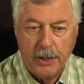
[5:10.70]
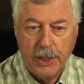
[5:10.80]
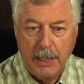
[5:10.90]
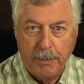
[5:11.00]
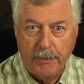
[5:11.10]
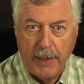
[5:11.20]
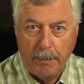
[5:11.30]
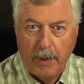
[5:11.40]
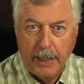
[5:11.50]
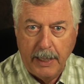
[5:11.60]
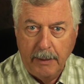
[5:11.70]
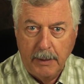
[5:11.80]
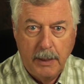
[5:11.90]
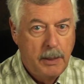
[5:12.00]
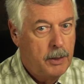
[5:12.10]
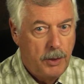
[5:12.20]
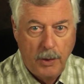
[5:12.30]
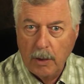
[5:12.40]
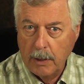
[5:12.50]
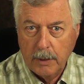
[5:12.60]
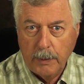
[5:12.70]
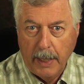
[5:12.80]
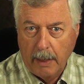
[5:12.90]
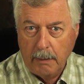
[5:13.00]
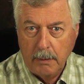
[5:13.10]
the shape of that body, not the wing.